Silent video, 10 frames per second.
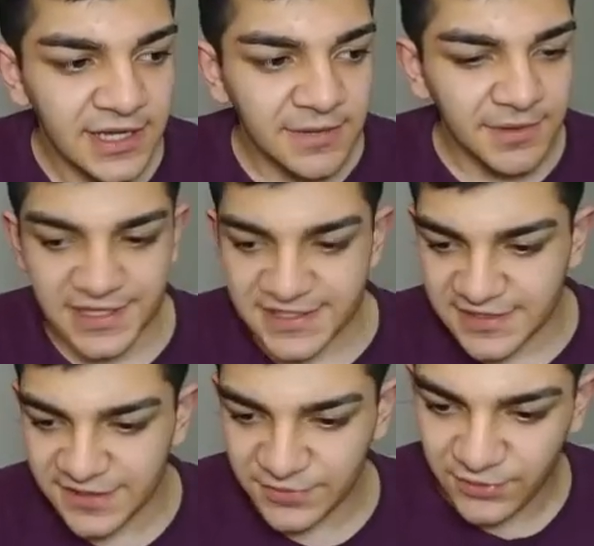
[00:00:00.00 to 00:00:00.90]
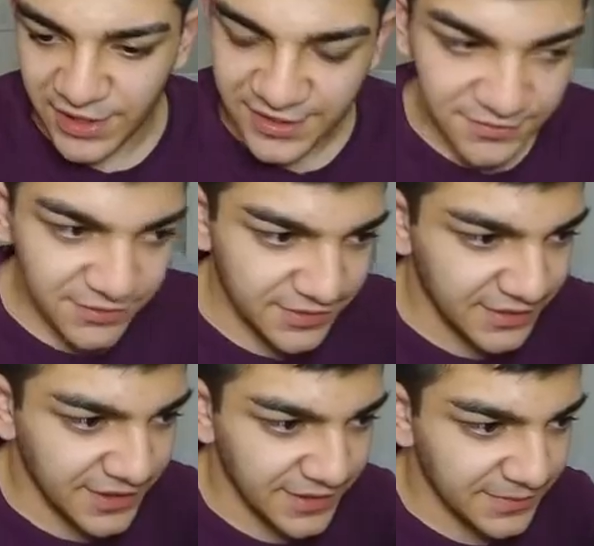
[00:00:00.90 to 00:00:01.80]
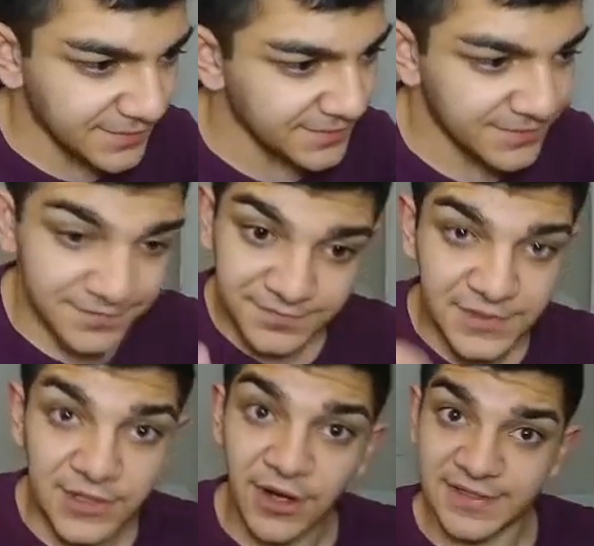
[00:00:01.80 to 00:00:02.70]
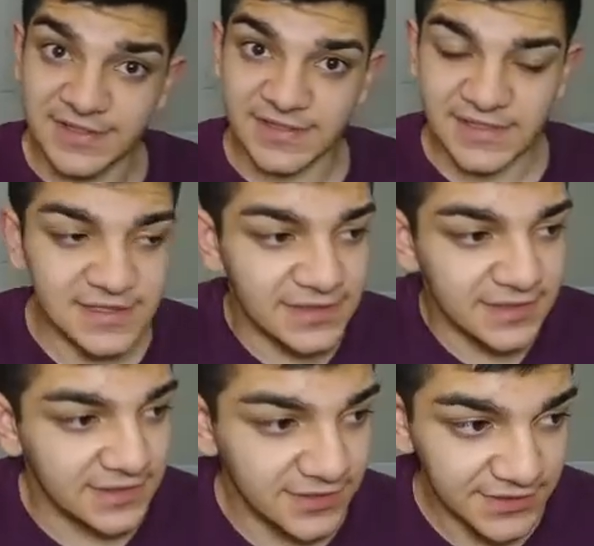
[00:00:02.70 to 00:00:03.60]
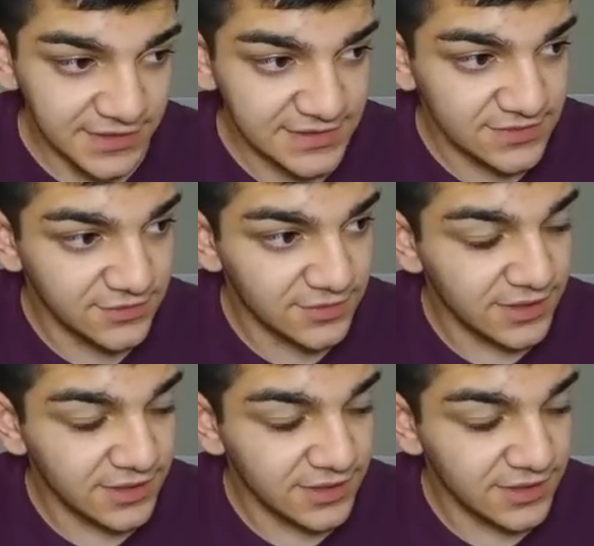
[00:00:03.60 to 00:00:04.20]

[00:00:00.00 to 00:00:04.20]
But let's get right on with, um, you know, how to succeed in online school.